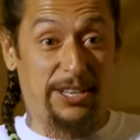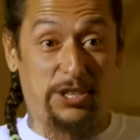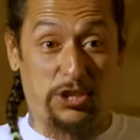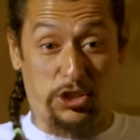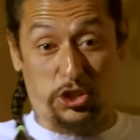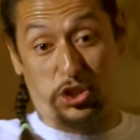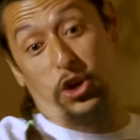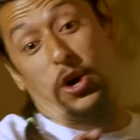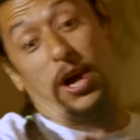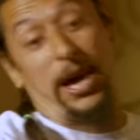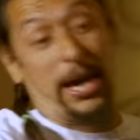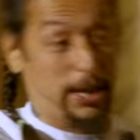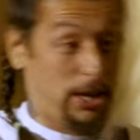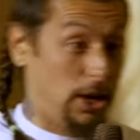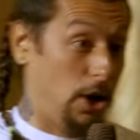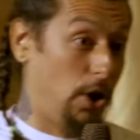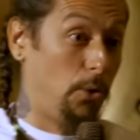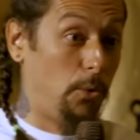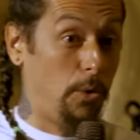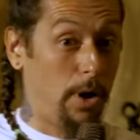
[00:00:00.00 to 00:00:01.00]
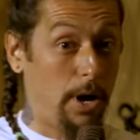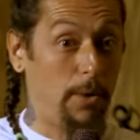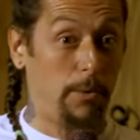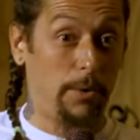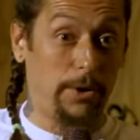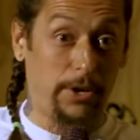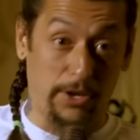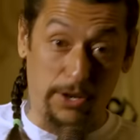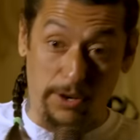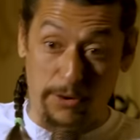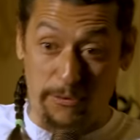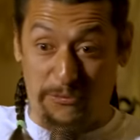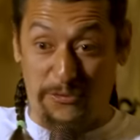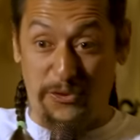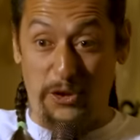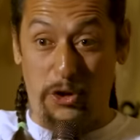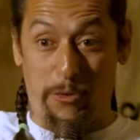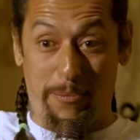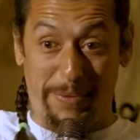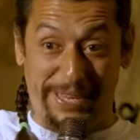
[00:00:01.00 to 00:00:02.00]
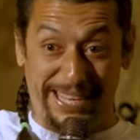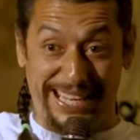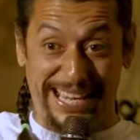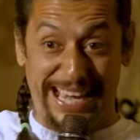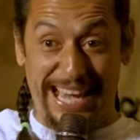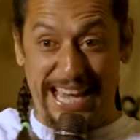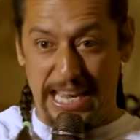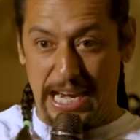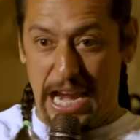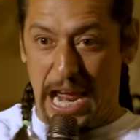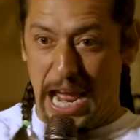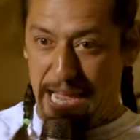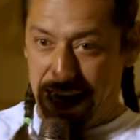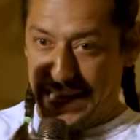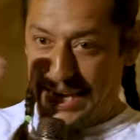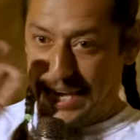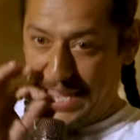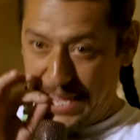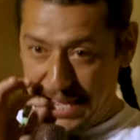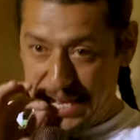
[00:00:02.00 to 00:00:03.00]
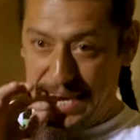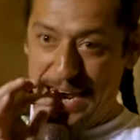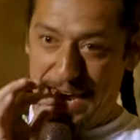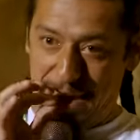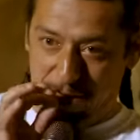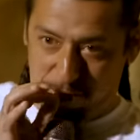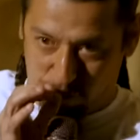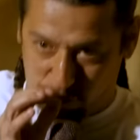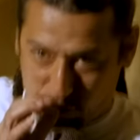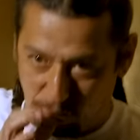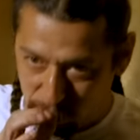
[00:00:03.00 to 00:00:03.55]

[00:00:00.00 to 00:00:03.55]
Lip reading: So I go, what were you filming? And I hit it.